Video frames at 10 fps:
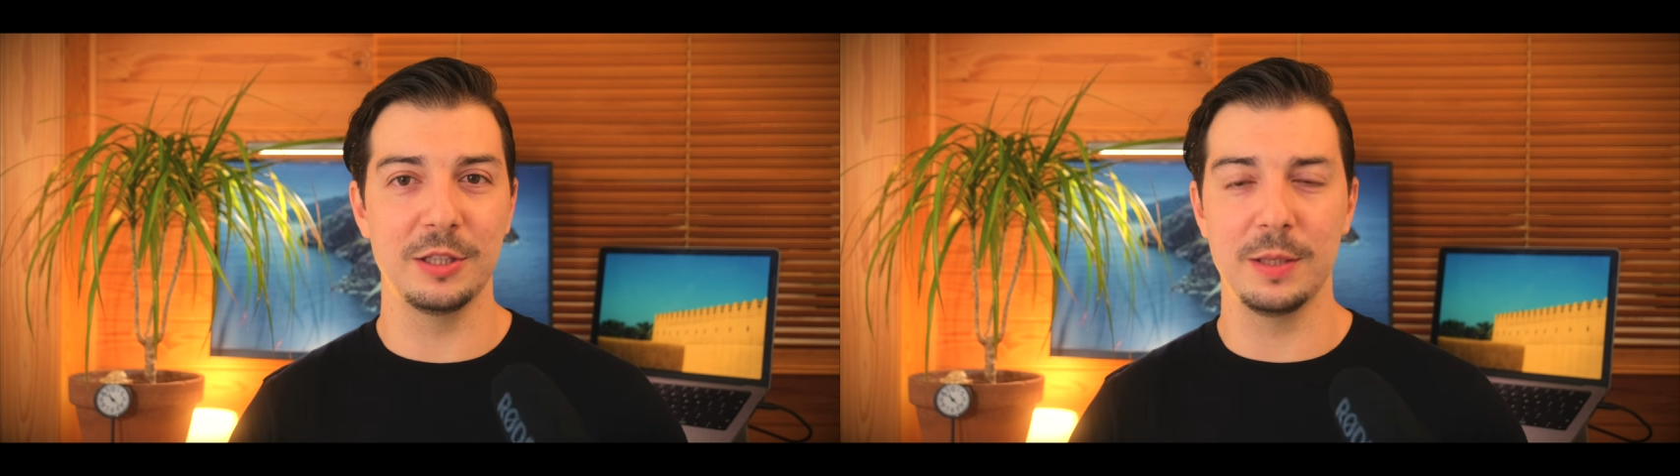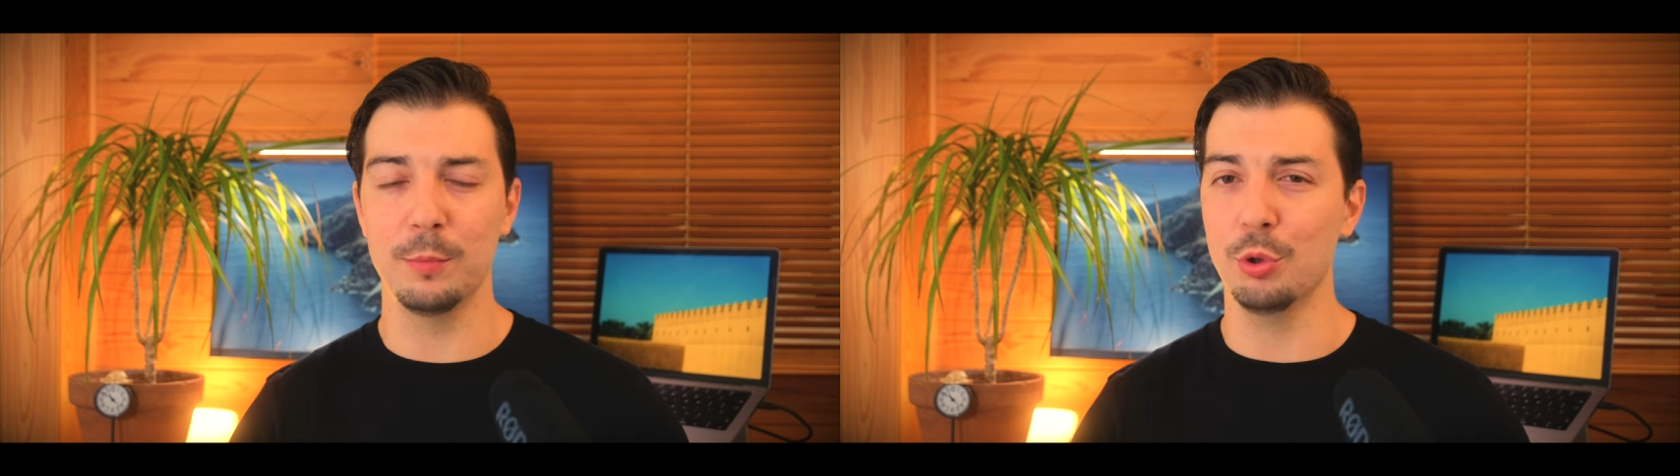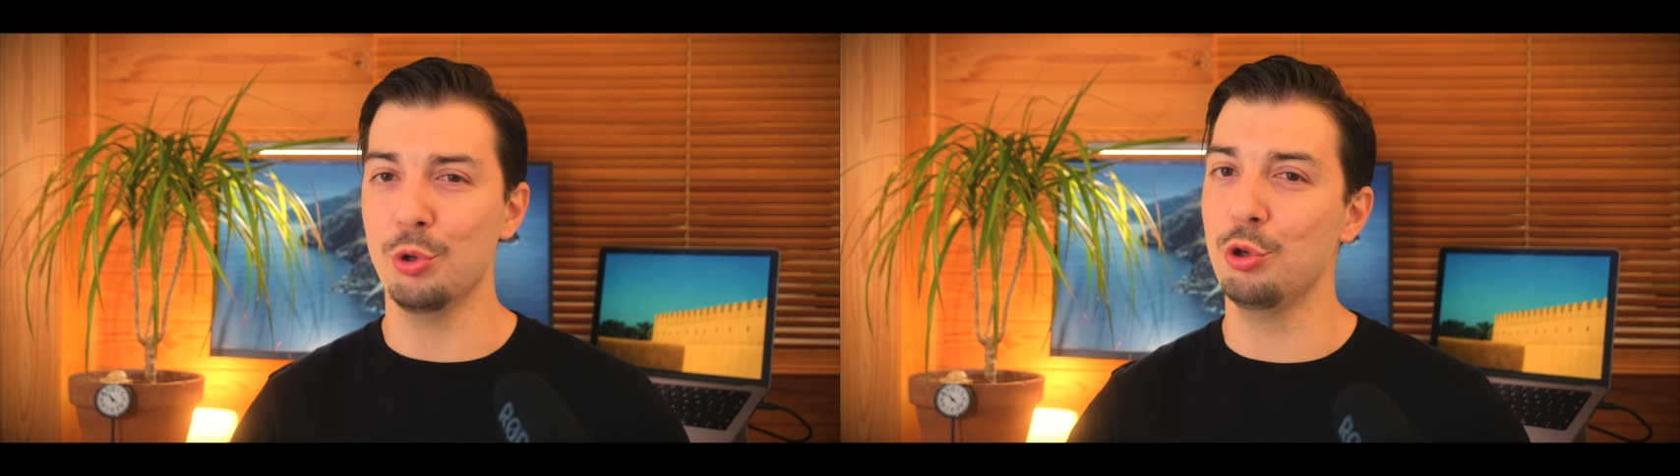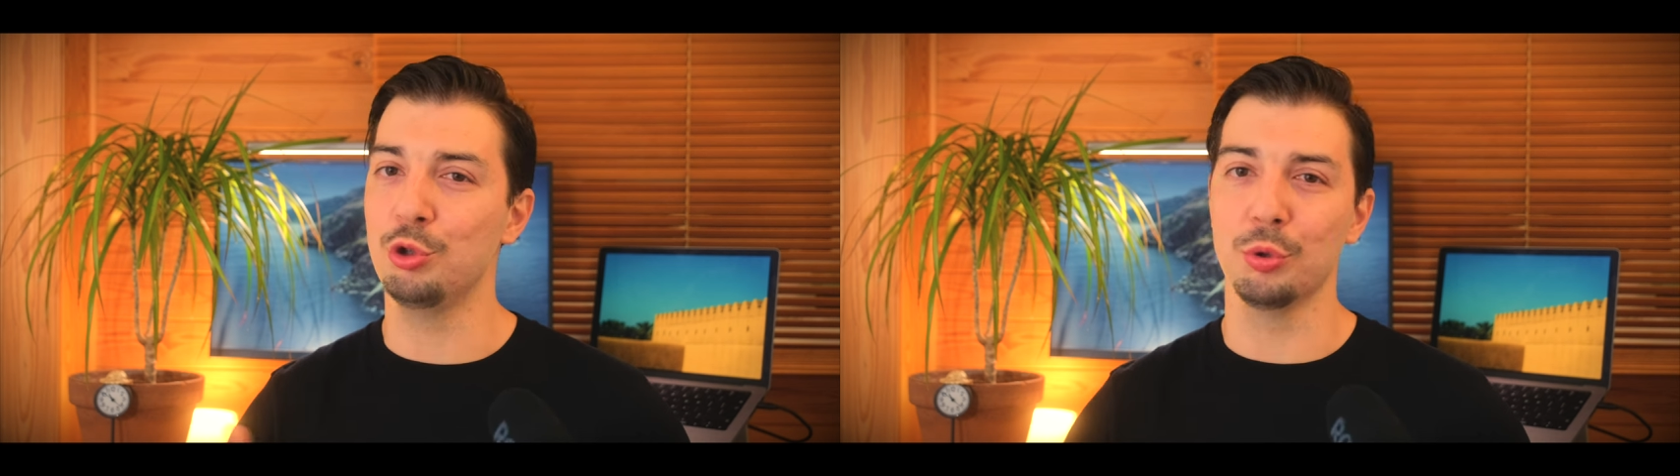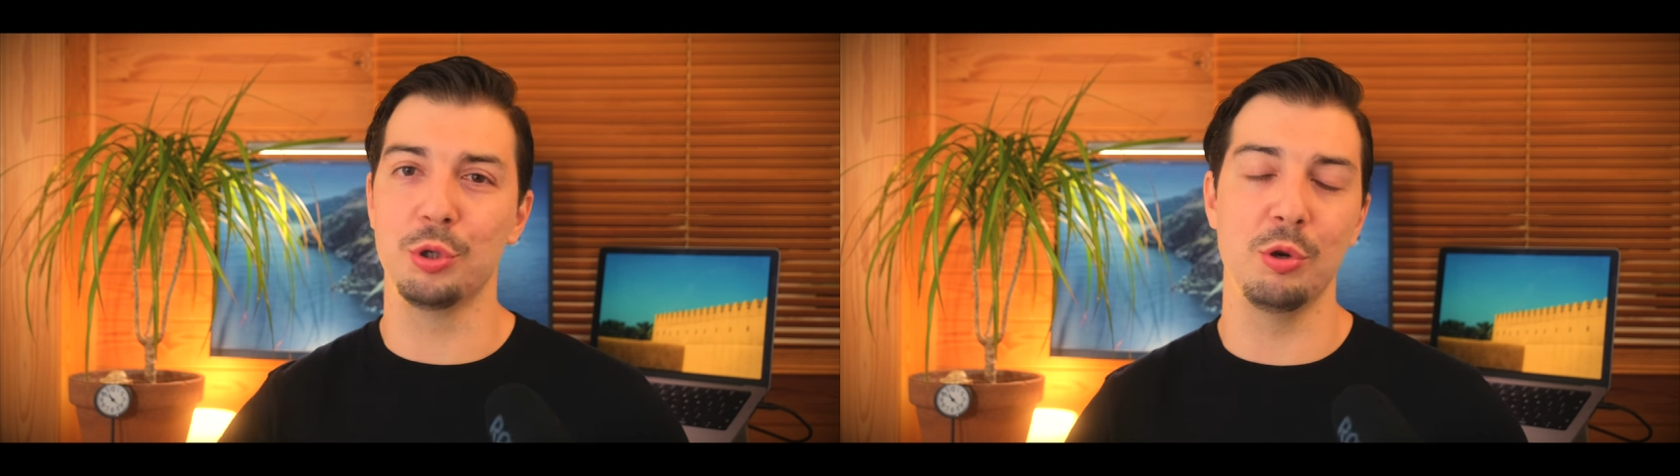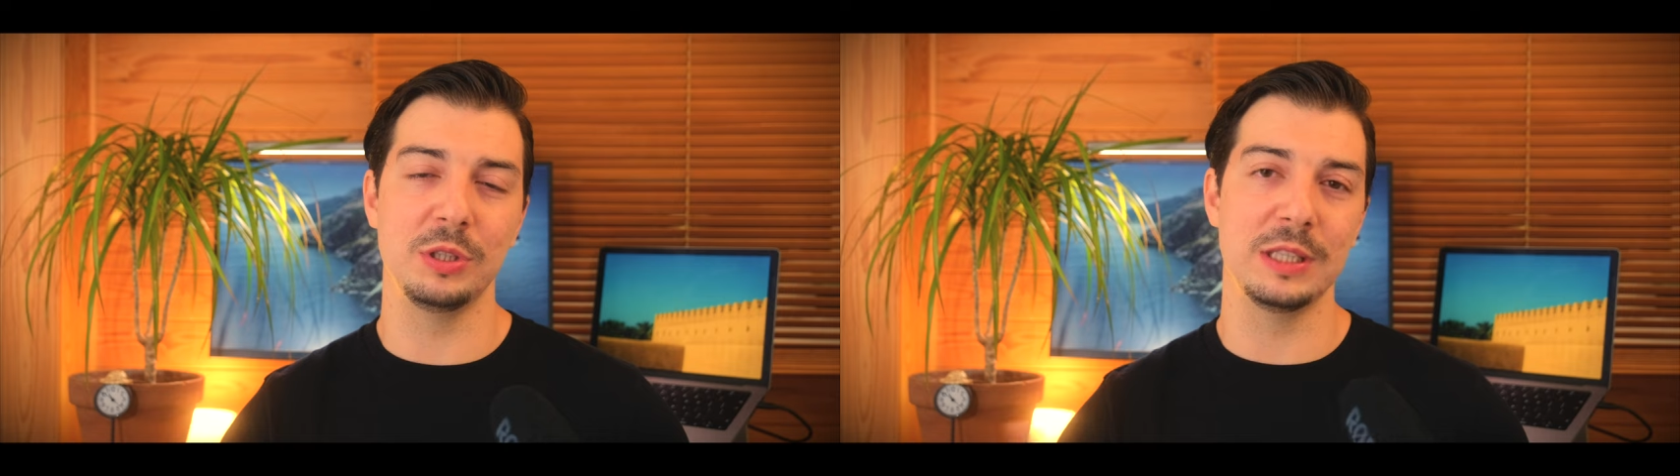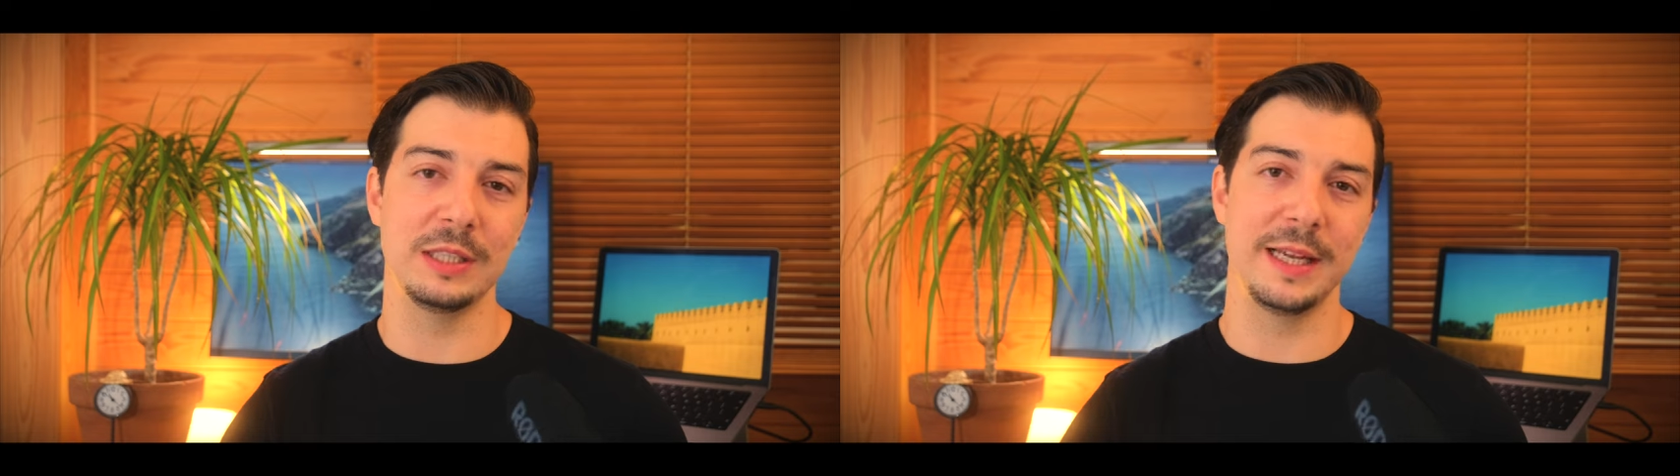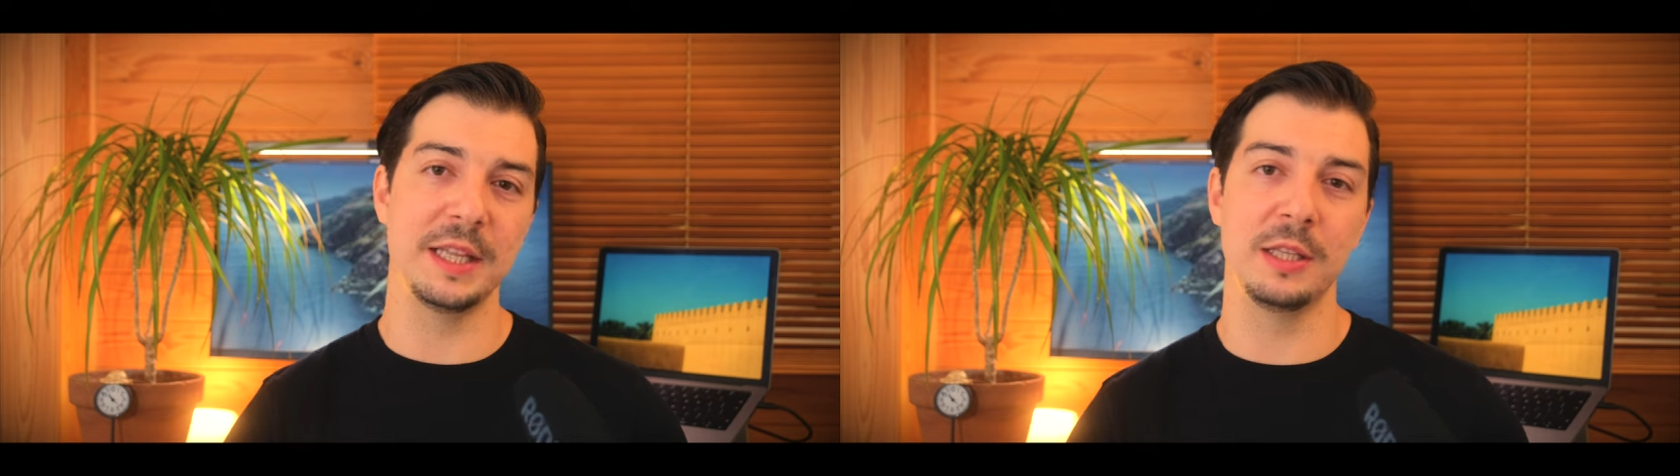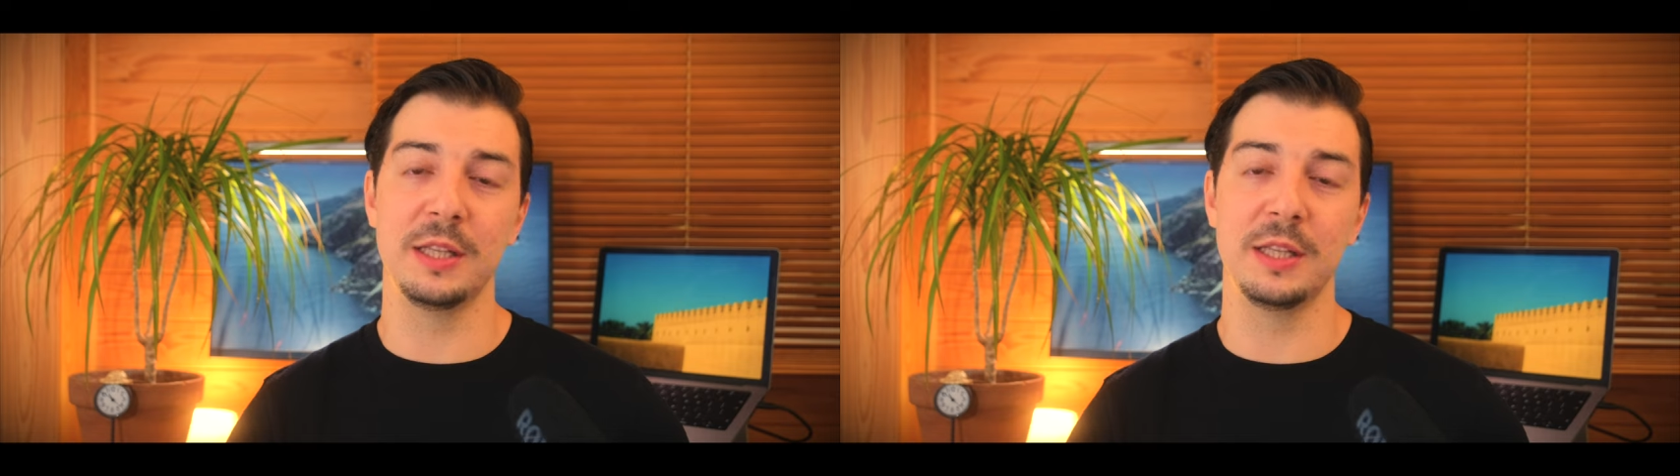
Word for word: some more neutral tones instead